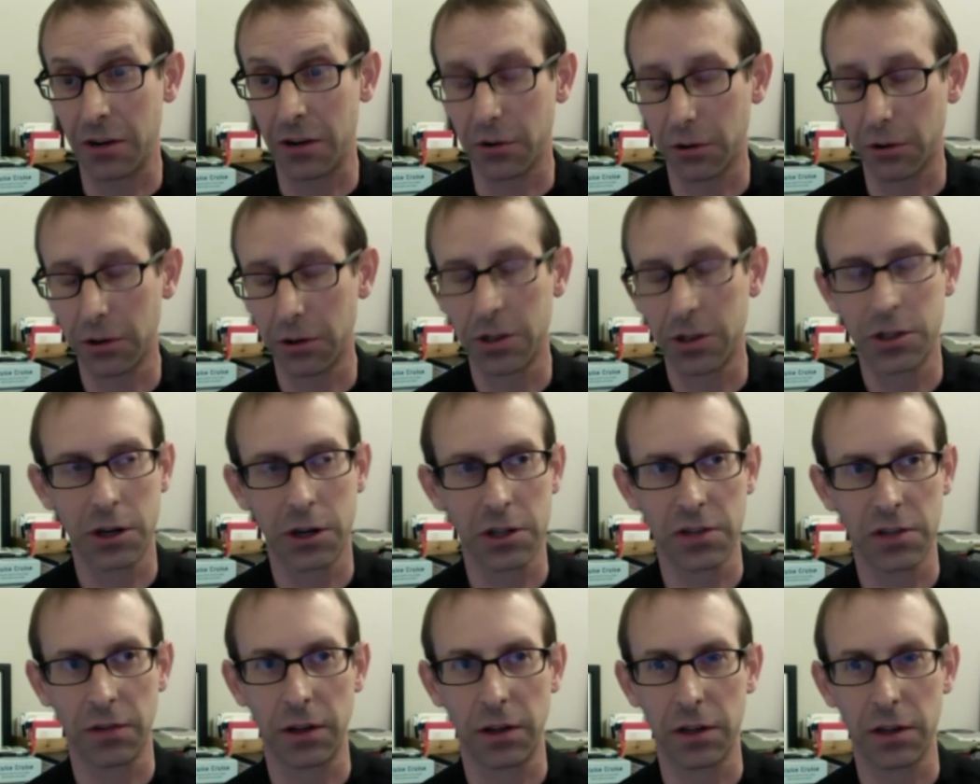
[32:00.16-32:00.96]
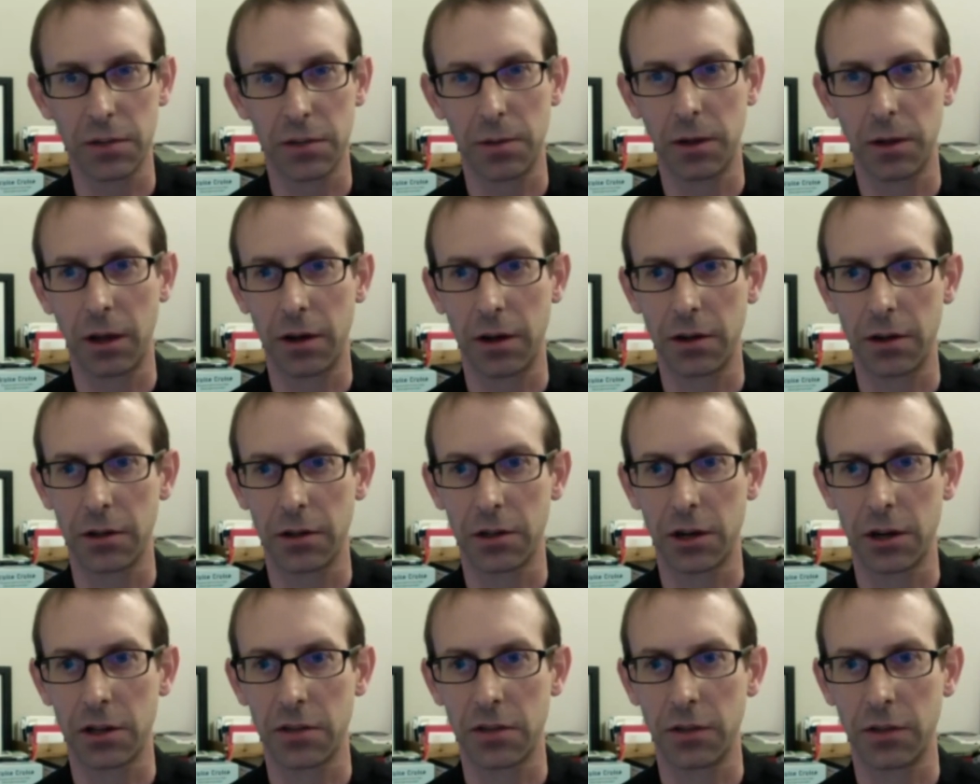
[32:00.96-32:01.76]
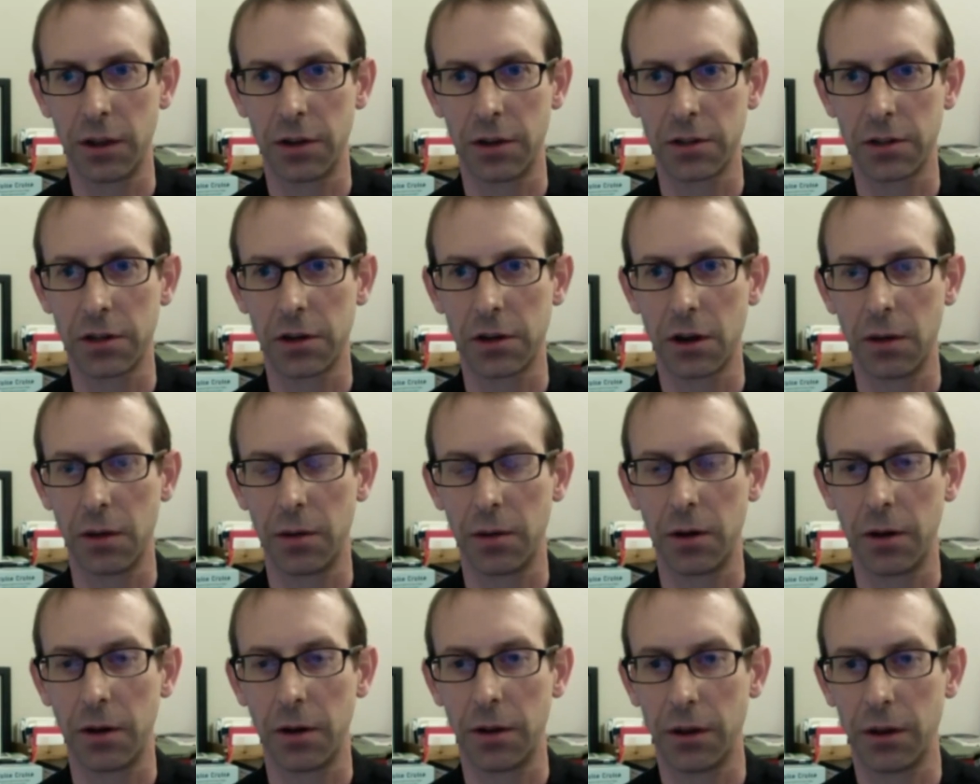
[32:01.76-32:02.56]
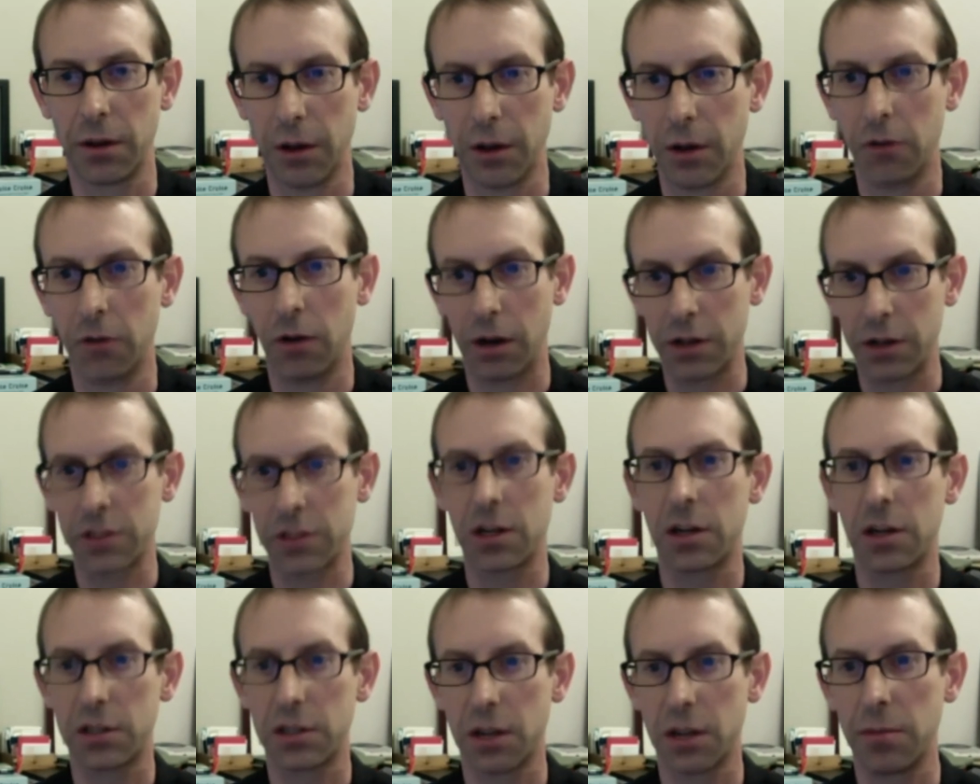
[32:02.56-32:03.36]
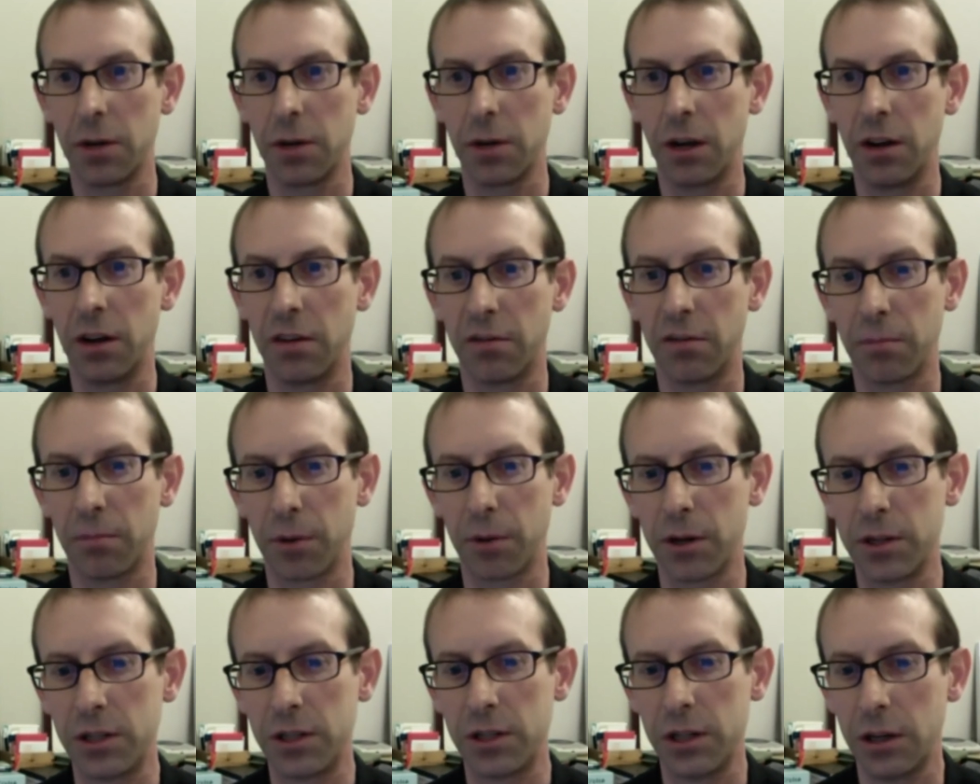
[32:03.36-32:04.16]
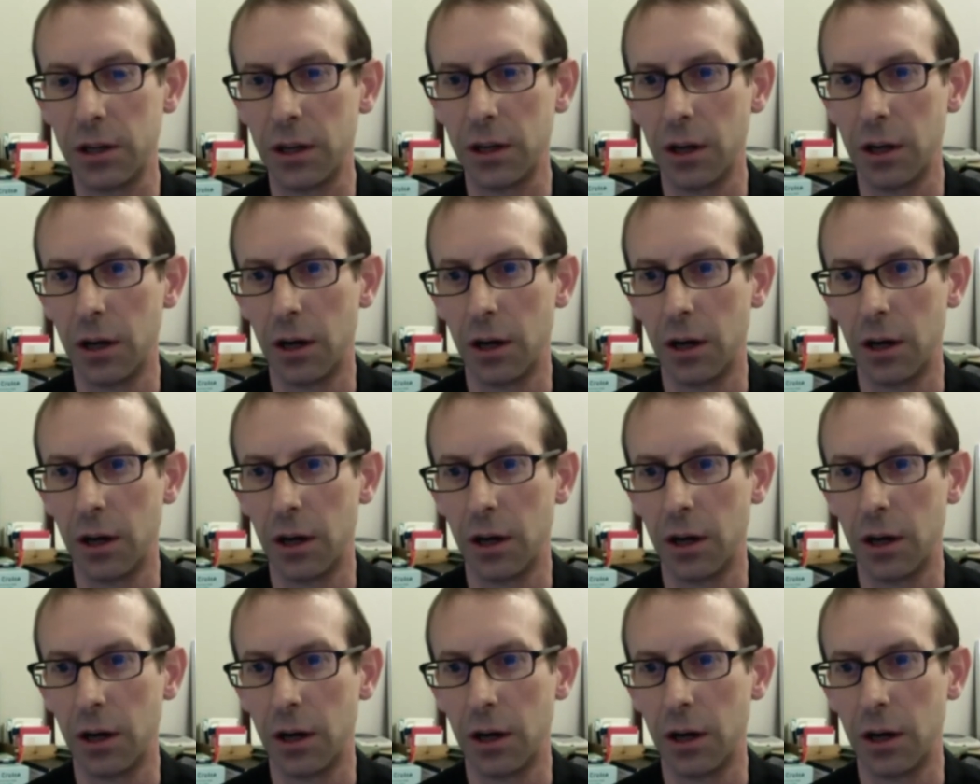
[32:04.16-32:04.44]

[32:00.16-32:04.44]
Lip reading: early studies of letters, but studies of letters that are coming around the Renaissance and the beginning of printing.